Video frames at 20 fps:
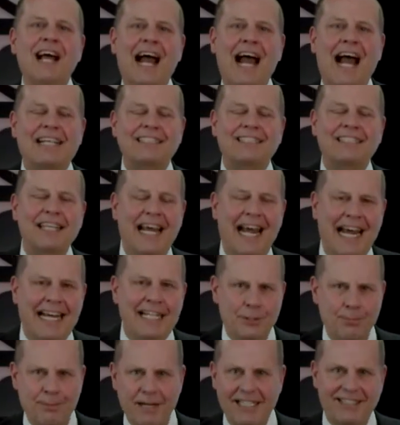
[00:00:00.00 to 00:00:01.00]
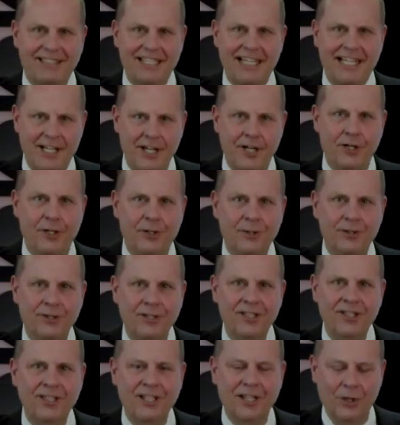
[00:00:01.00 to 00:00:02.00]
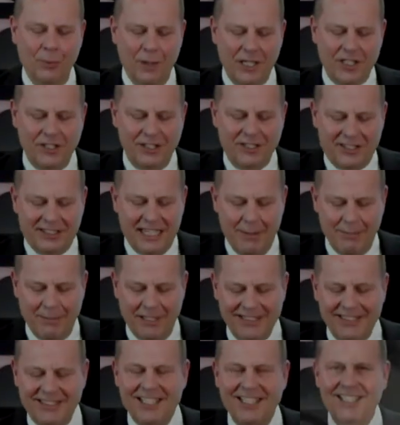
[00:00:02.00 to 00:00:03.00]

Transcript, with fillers: has an HBCU, which is Simmons